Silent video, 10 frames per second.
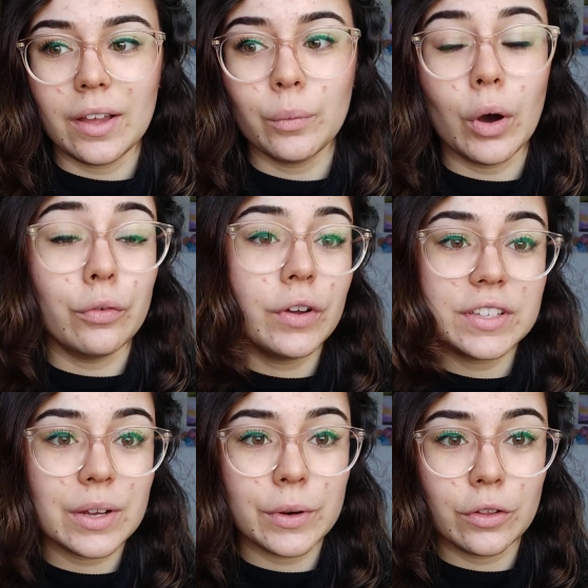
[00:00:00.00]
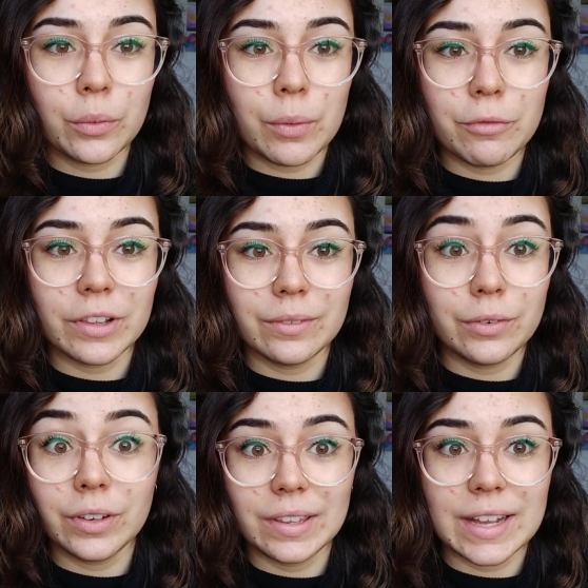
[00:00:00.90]
well, first I went on the one for
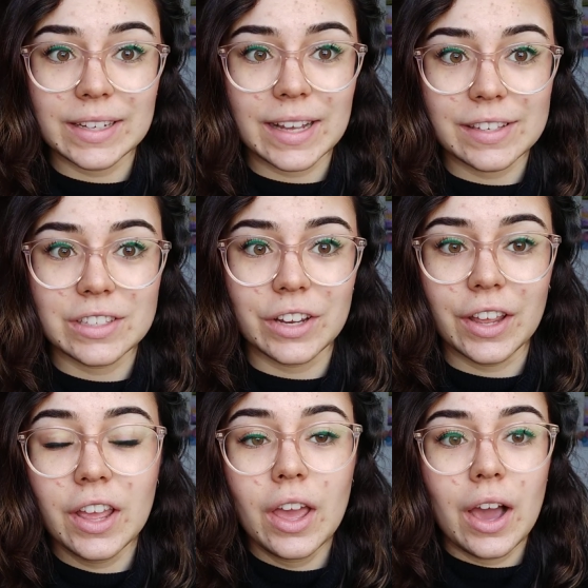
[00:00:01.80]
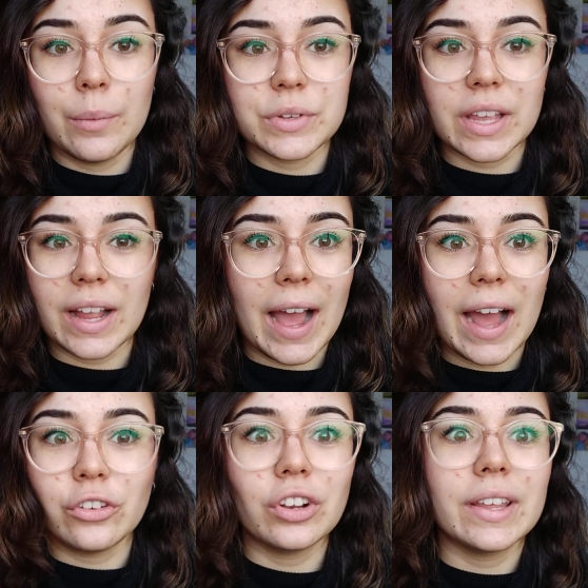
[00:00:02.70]
Lancaster and was like,
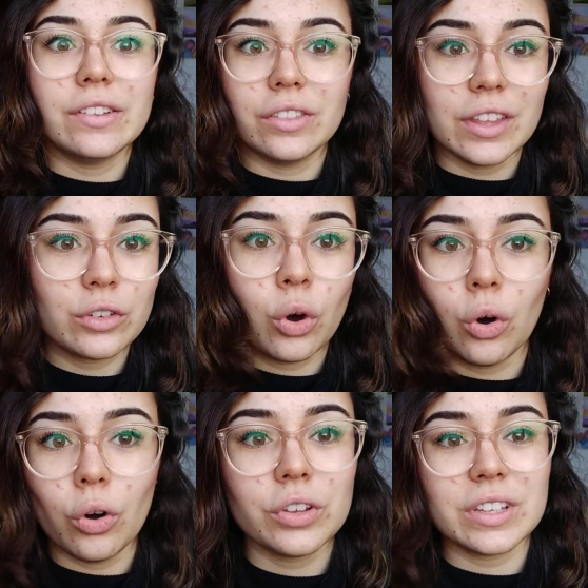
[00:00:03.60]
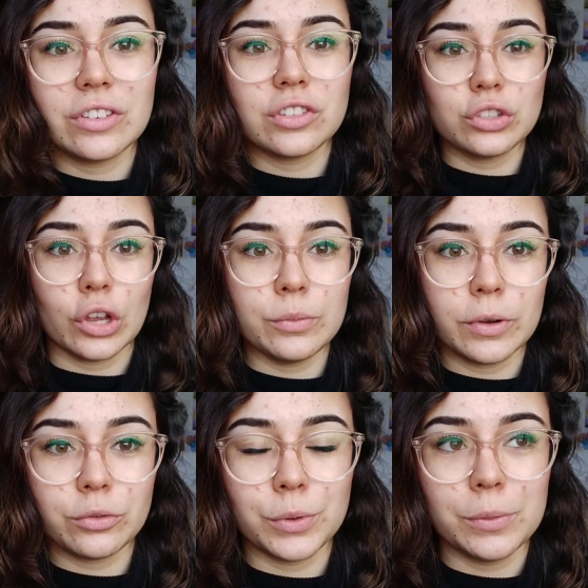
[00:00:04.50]
actually, this course is so
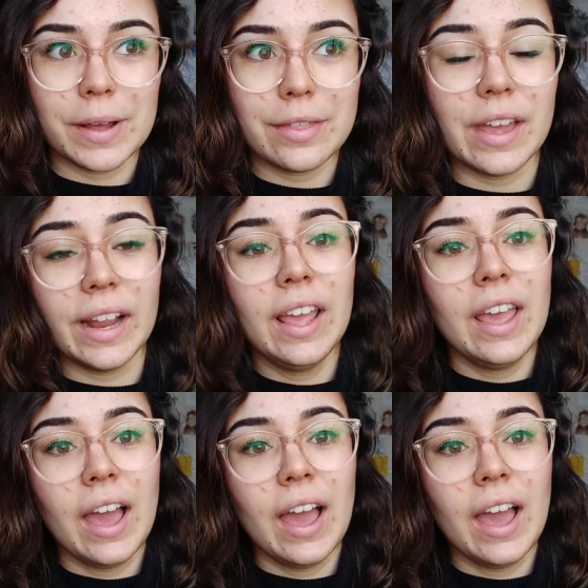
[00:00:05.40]
much more my thing.